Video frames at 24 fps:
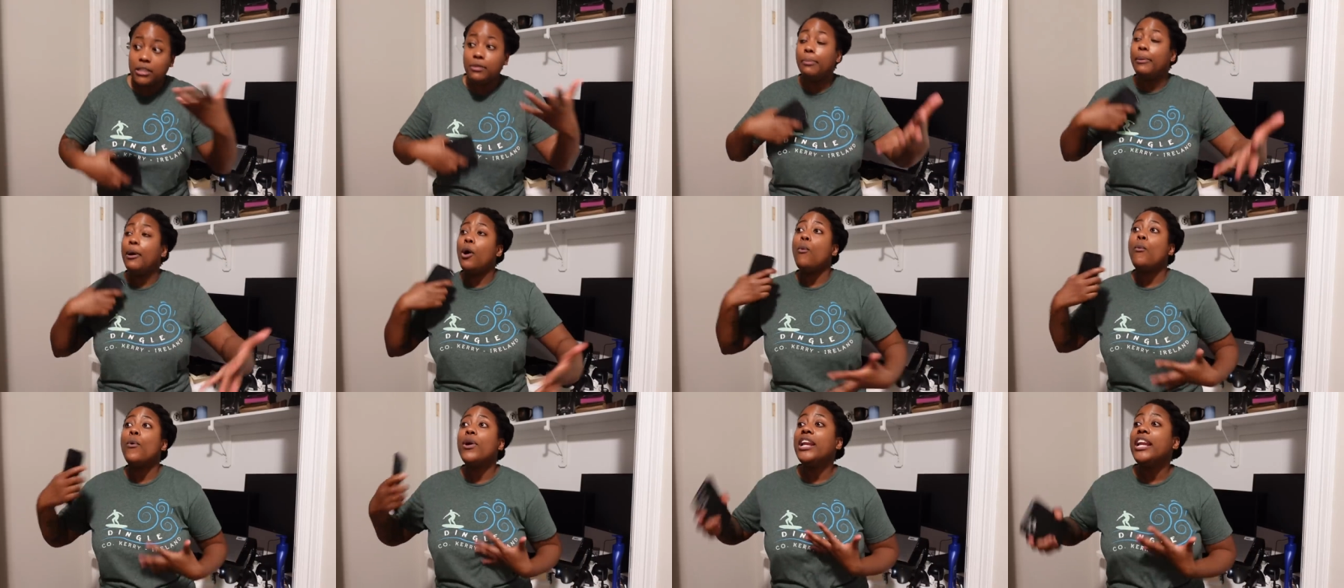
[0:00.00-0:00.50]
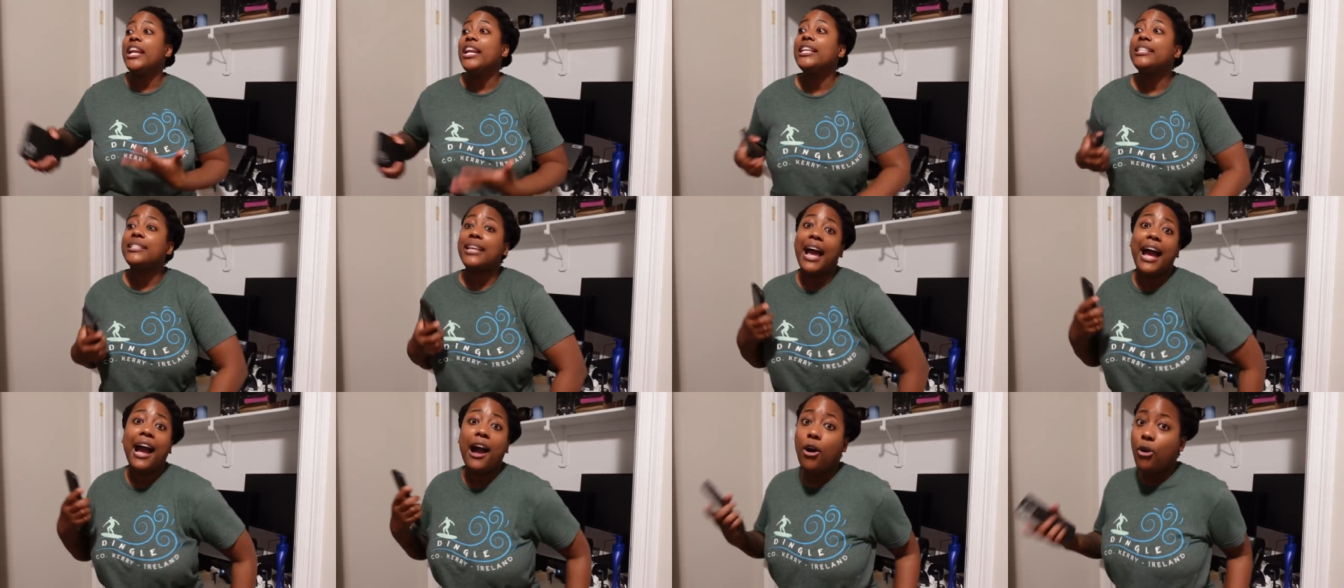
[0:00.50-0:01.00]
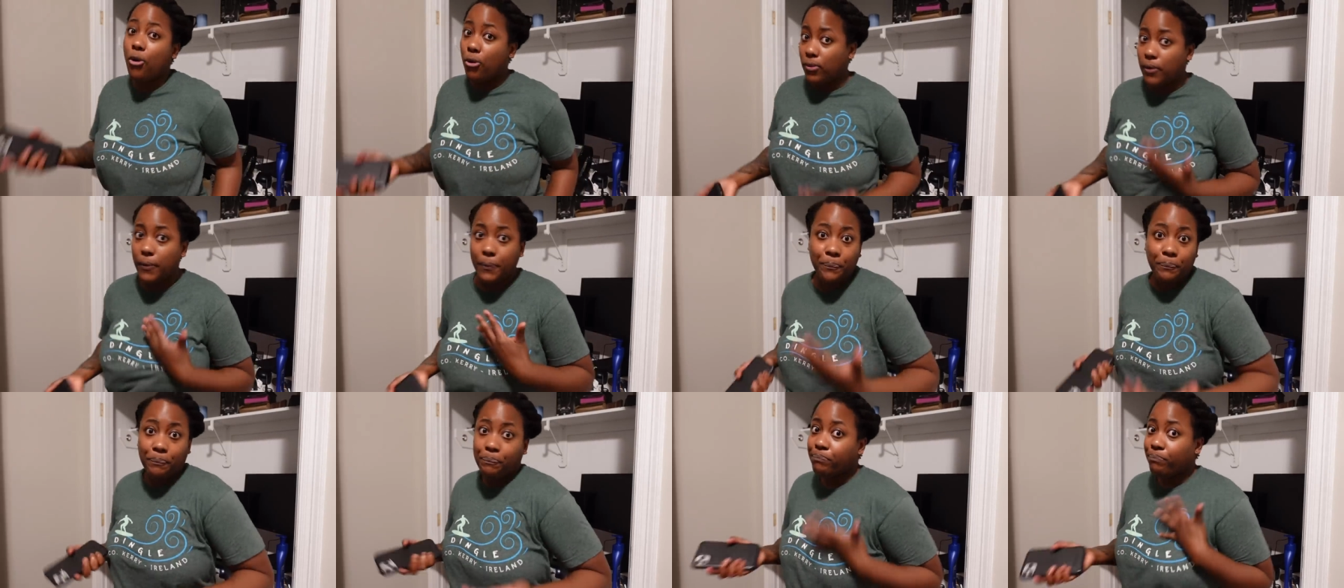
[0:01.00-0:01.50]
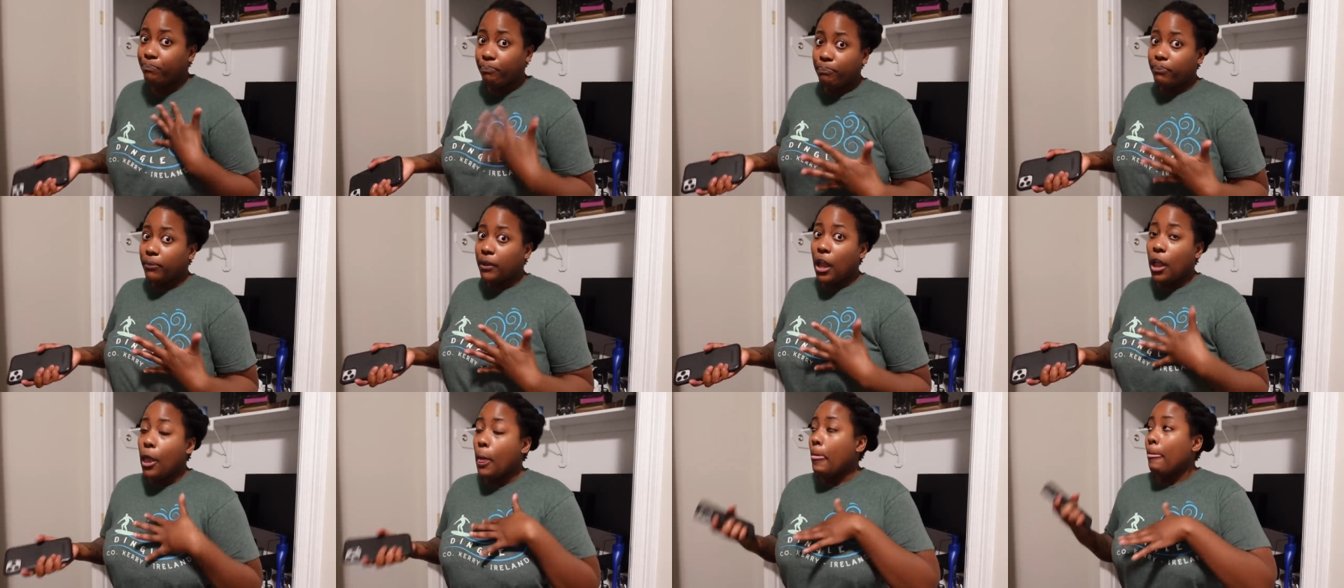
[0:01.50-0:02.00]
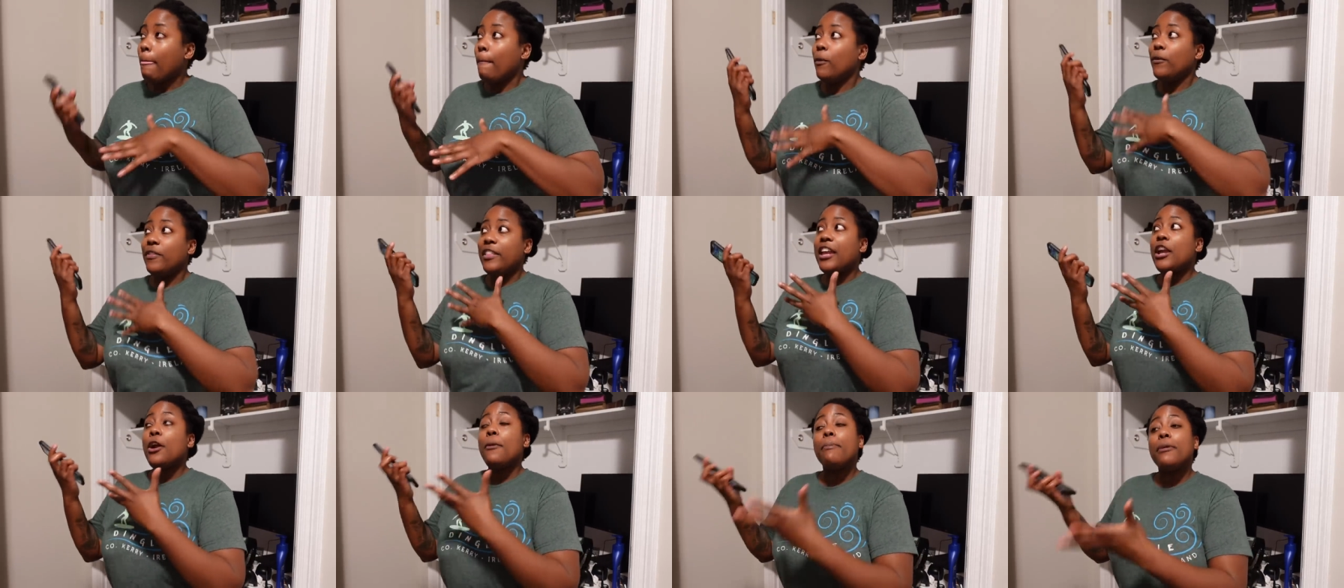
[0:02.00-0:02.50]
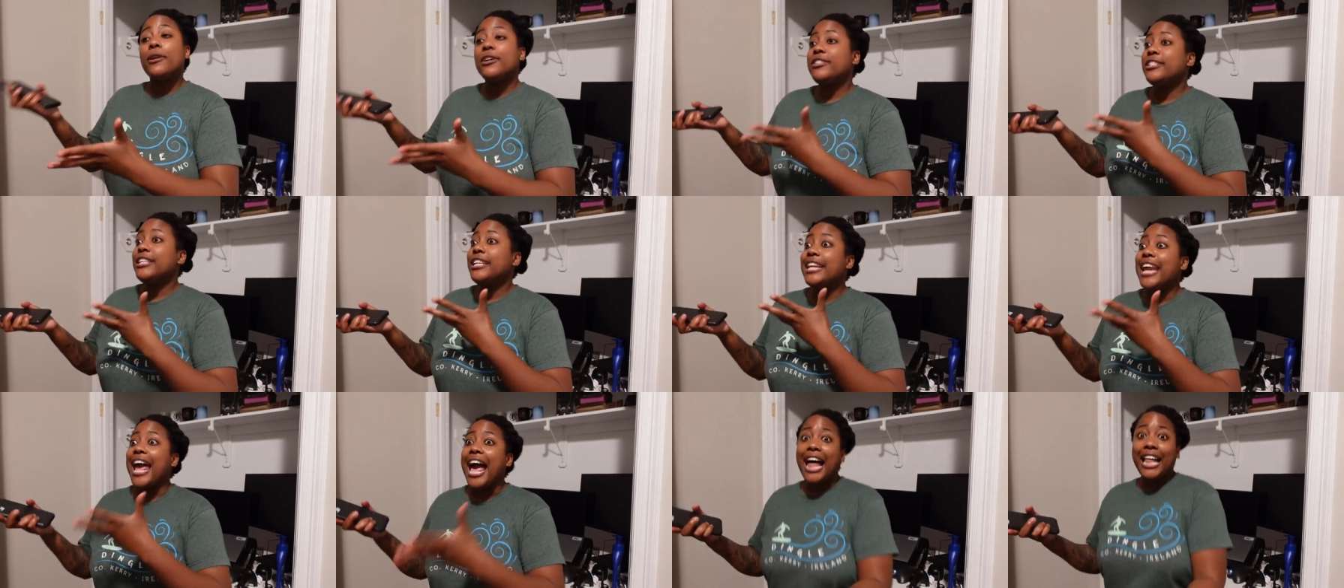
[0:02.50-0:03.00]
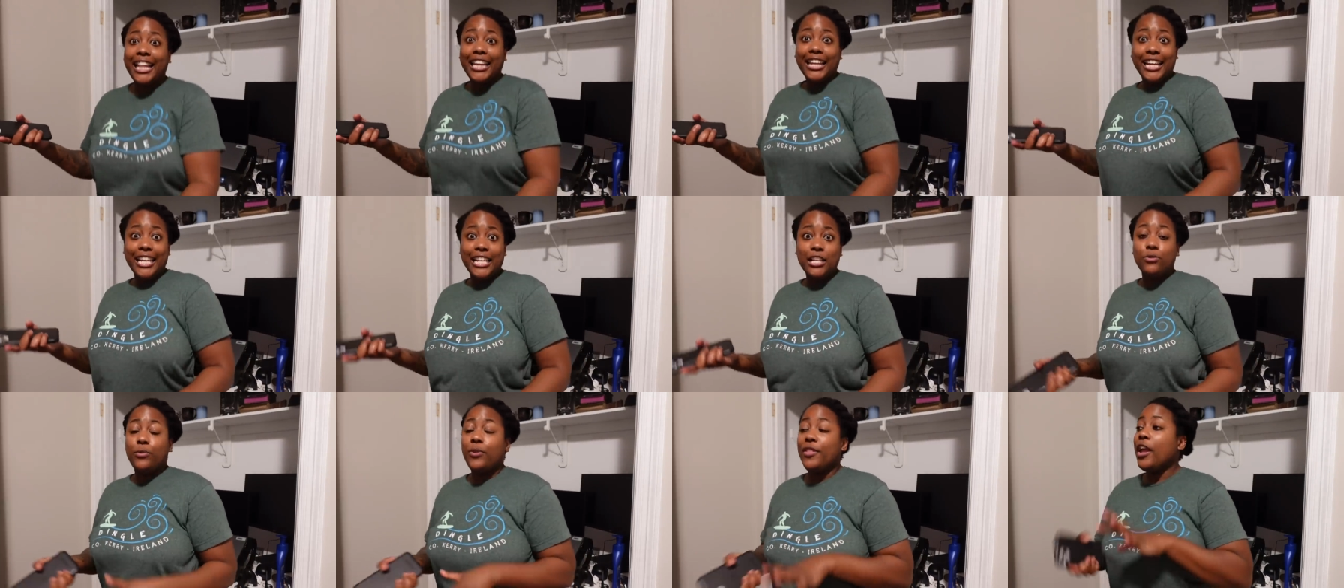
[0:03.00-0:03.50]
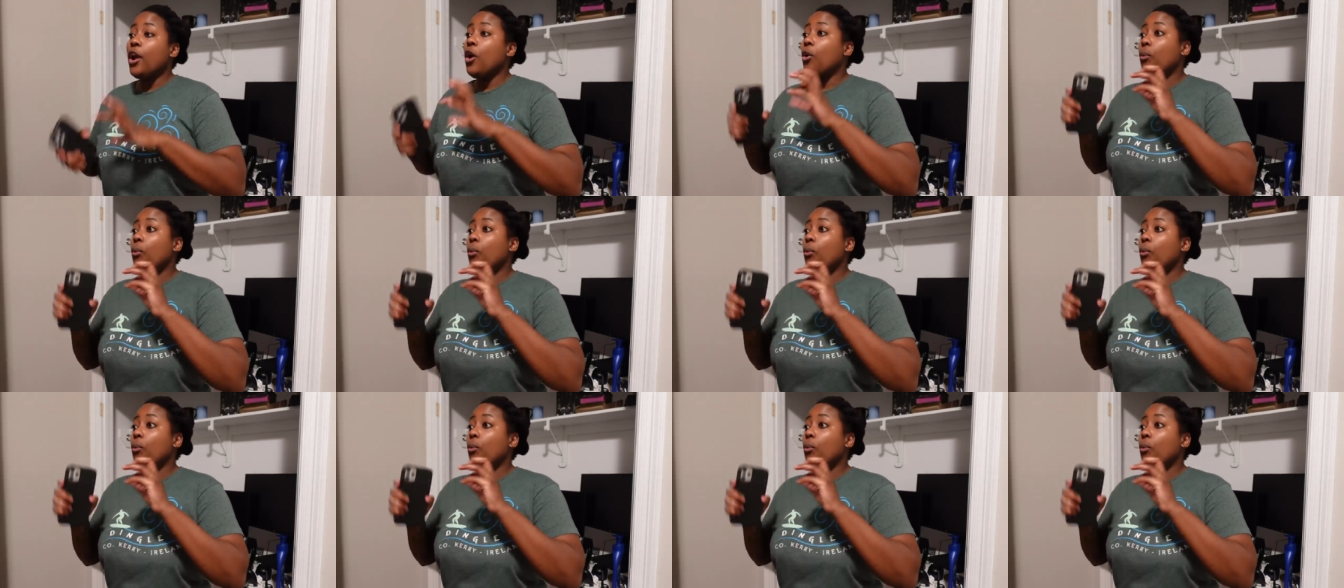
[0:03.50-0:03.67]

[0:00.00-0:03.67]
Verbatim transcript: but when it is out, when they are personalities, when they